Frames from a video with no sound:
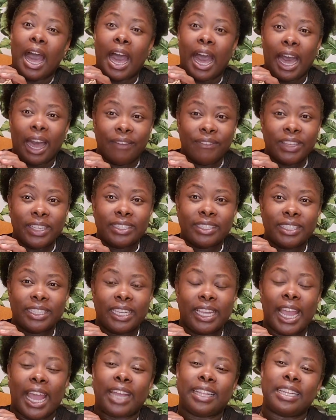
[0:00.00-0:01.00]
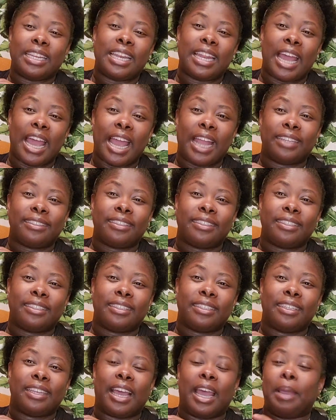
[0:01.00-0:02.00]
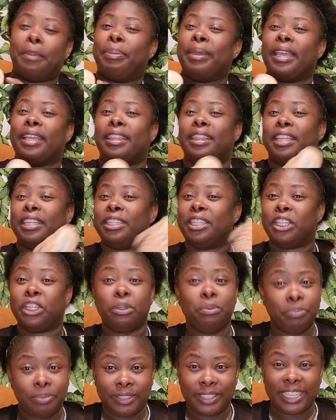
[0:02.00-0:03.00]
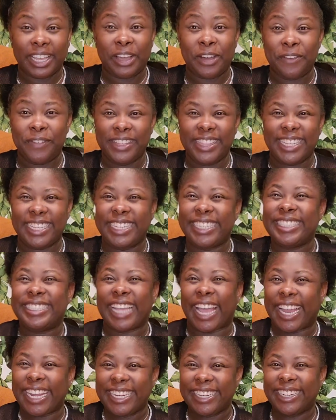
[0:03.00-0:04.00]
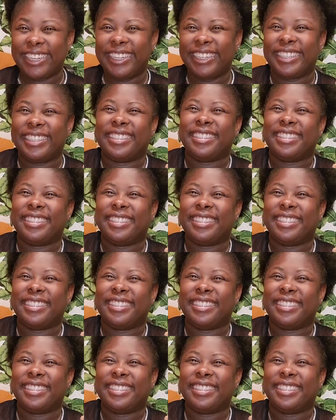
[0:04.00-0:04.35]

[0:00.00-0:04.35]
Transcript: obviously I picked the dupes over the designer.